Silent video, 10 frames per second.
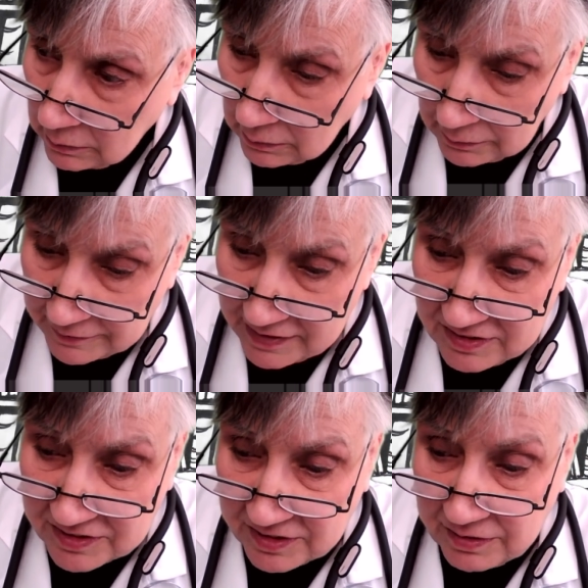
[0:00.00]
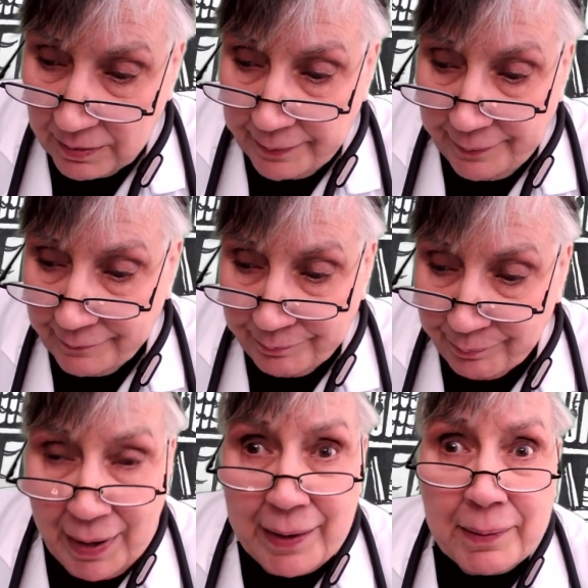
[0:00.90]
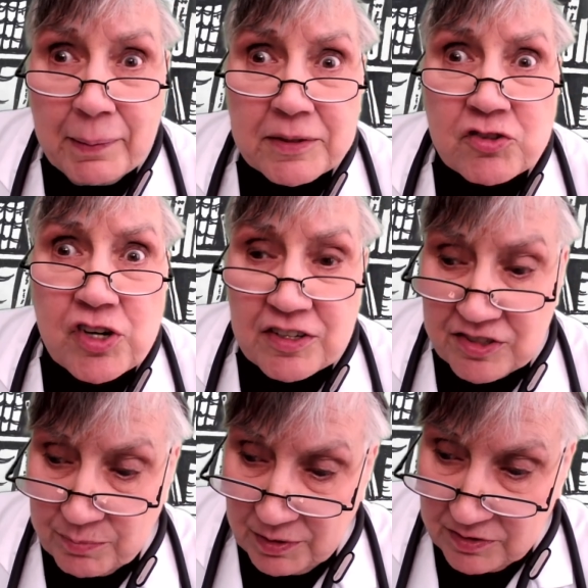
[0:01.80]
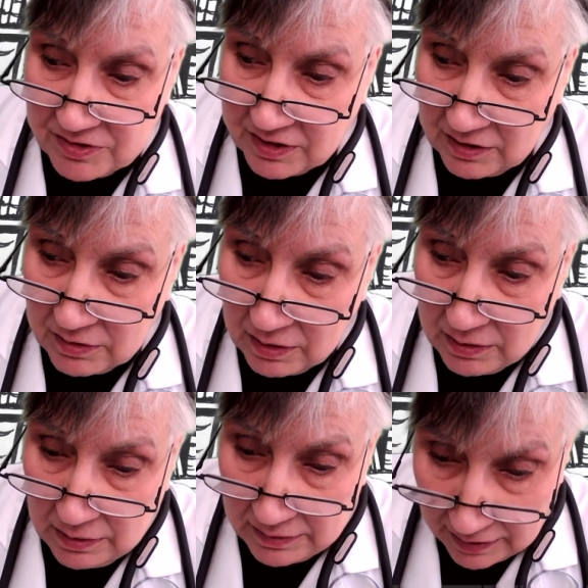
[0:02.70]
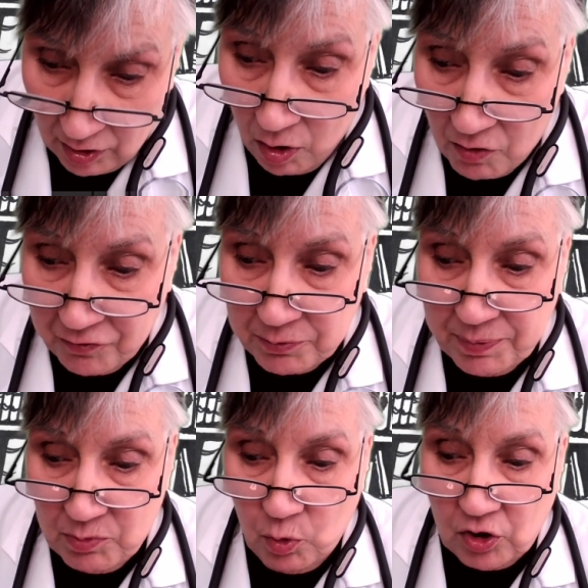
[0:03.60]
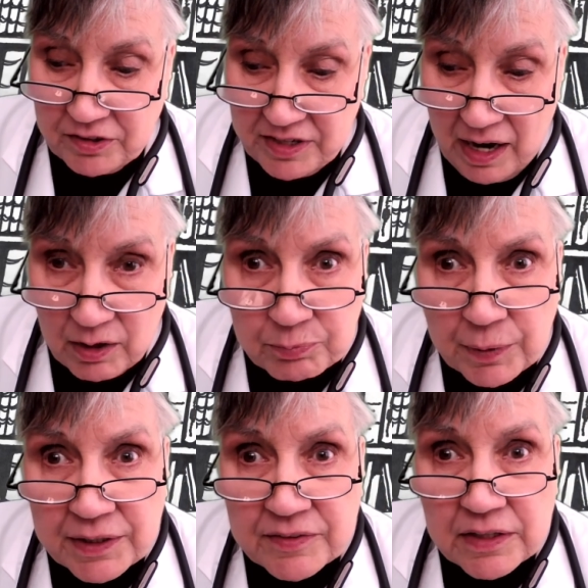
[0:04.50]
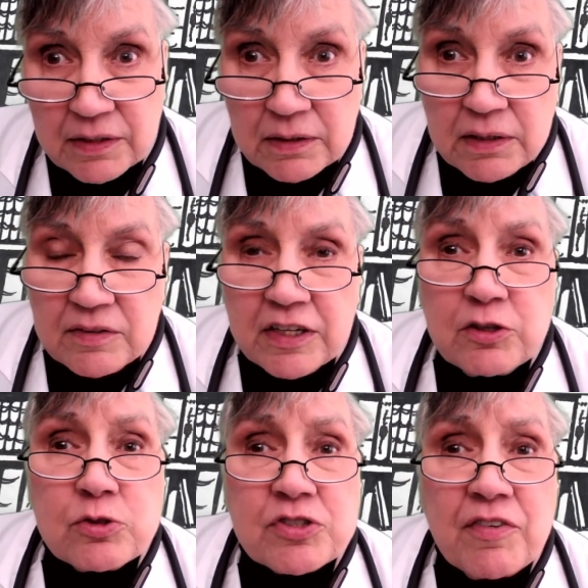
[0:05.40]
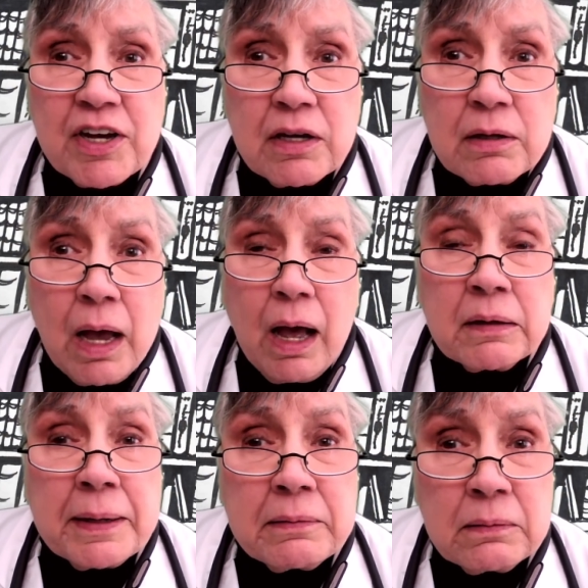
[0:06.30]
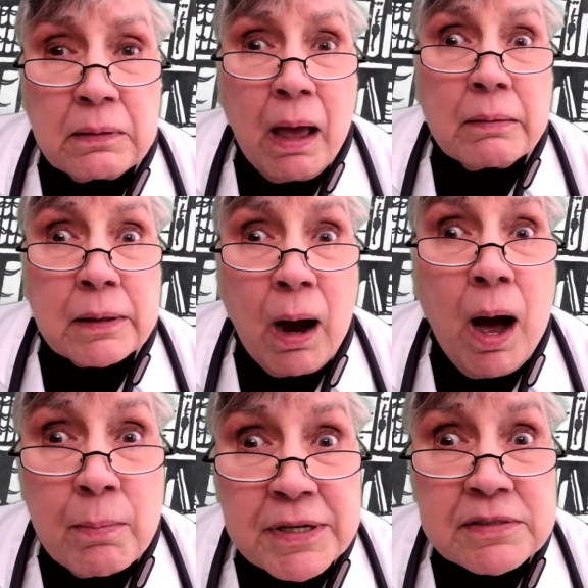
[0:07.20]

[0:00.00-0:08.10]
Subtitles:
These maladjustments can often be worked out by the use of a little common